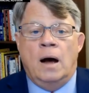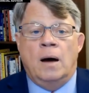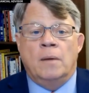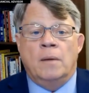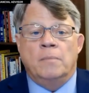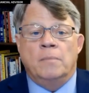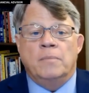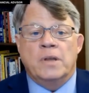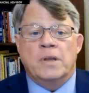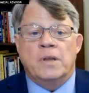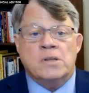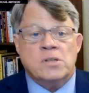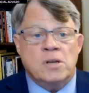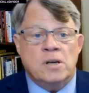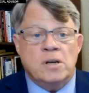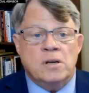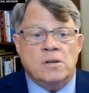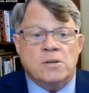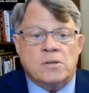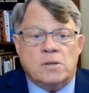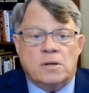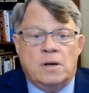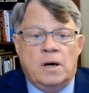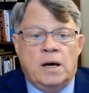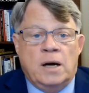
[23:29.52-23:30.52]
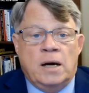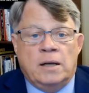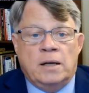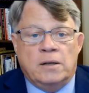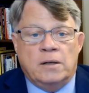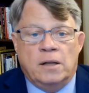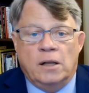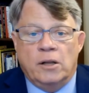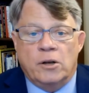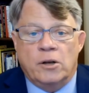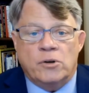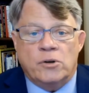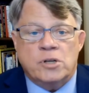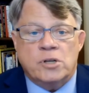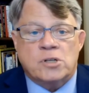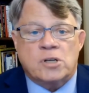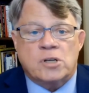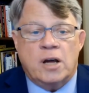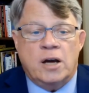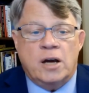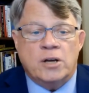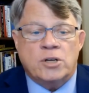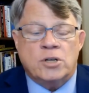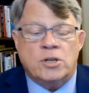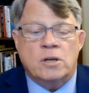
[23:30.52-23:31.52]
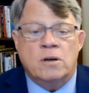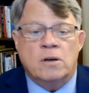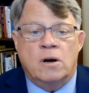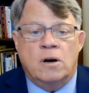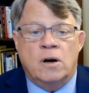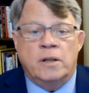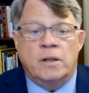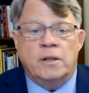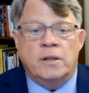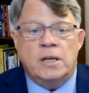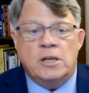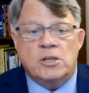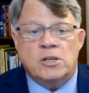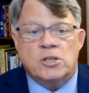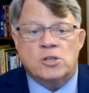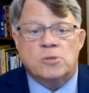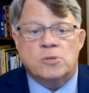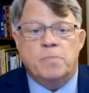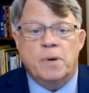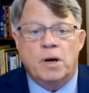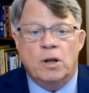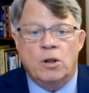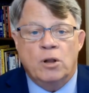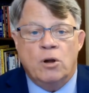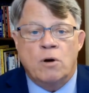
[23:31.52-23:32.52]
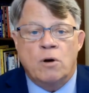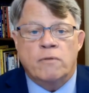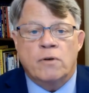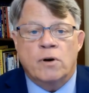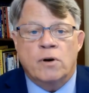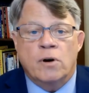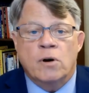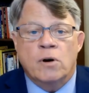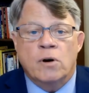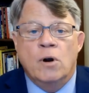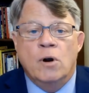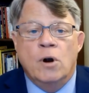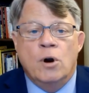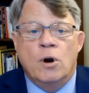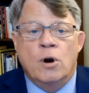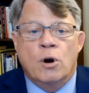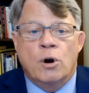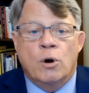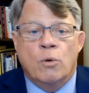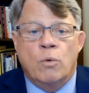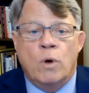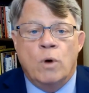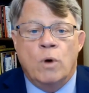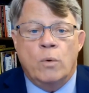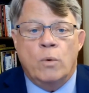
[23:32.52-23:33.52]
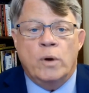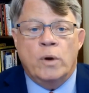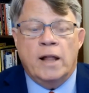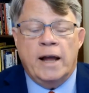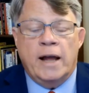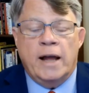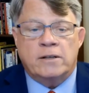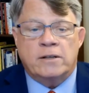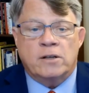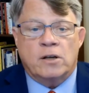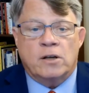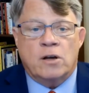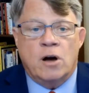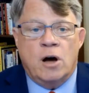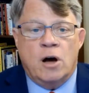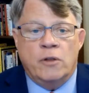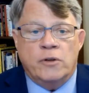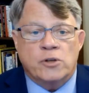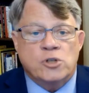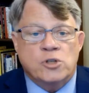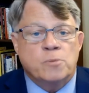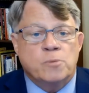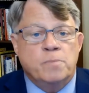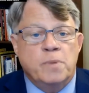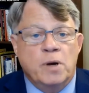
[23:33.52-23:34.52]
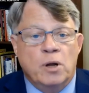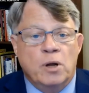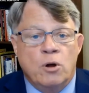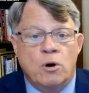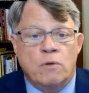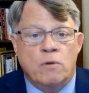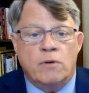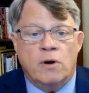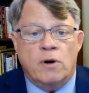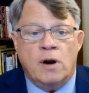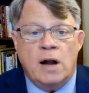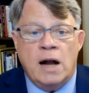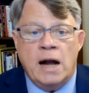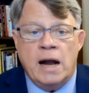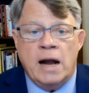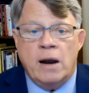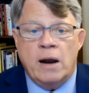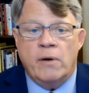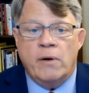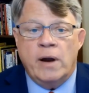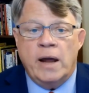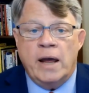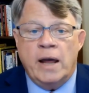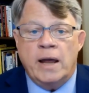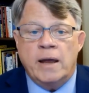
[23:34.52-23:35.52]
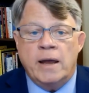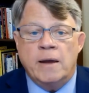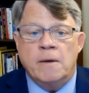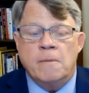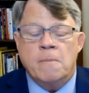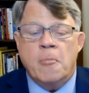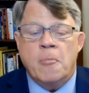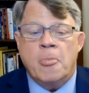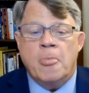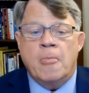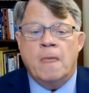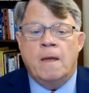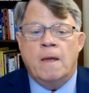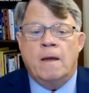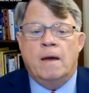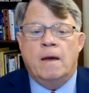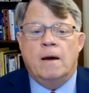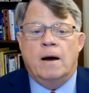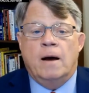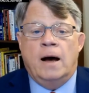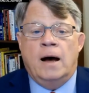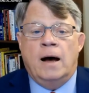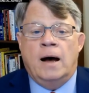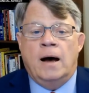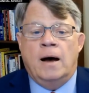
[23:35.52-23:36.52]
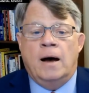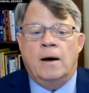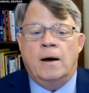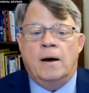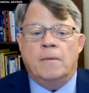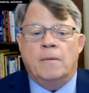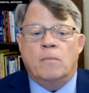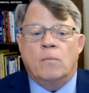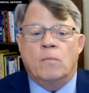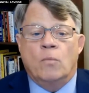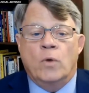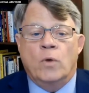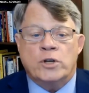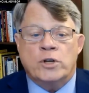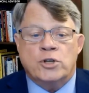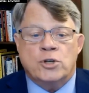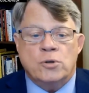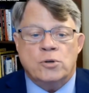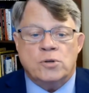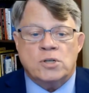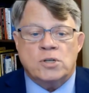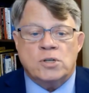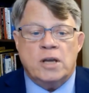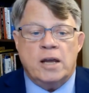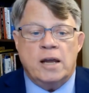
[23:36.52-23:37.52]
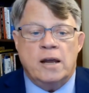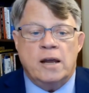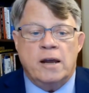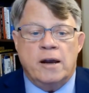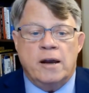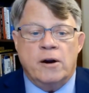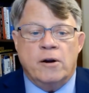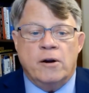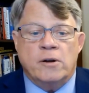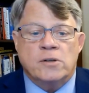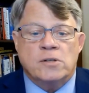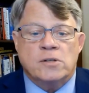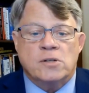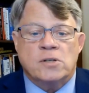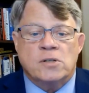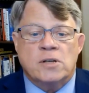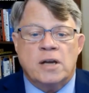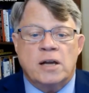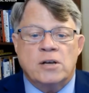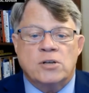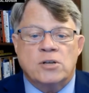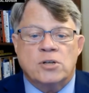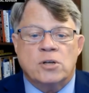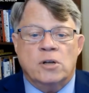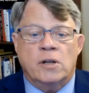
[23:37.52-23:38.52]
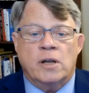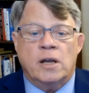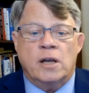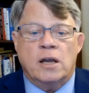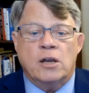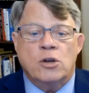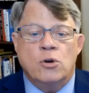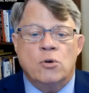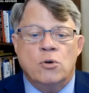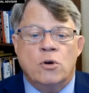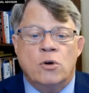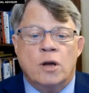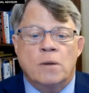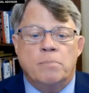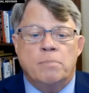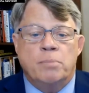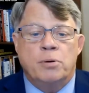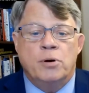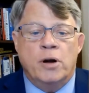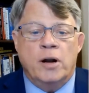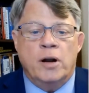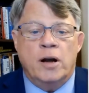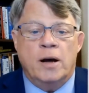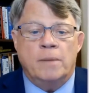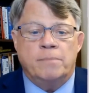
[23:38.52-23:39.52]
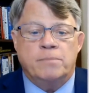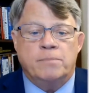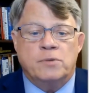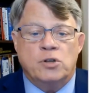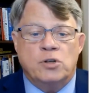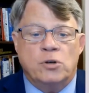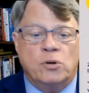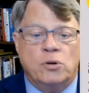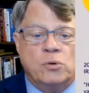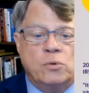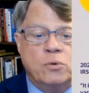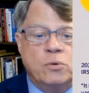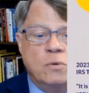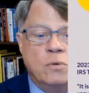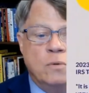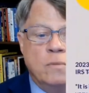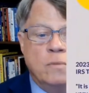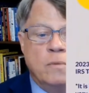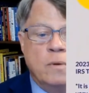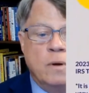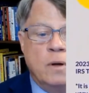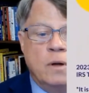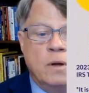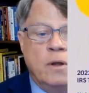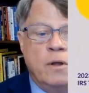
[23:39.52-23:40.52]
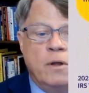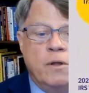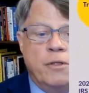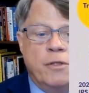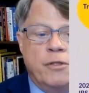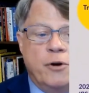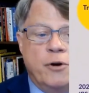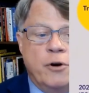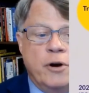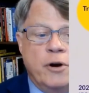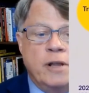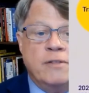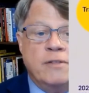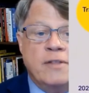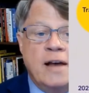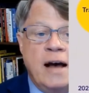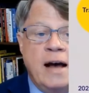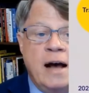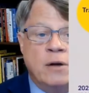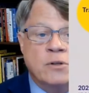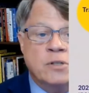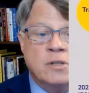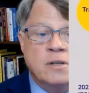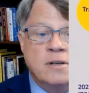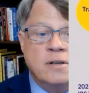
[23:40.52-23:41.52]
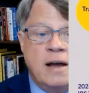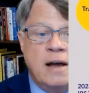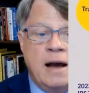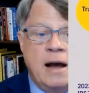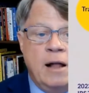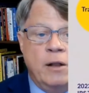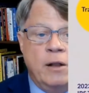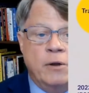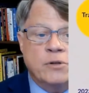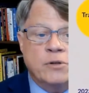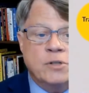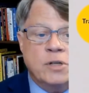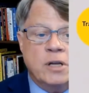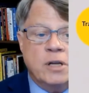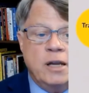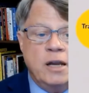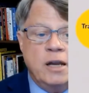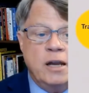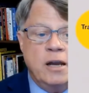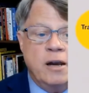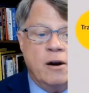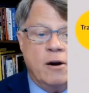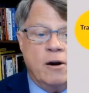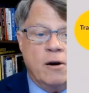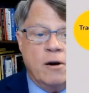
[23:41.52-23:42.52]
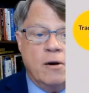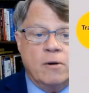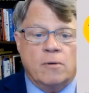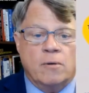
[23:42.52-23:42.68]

This is a little discussion on the spillover, or what we like to call the spillover IRA. What you see here is essentially you can put up to $30,000 a year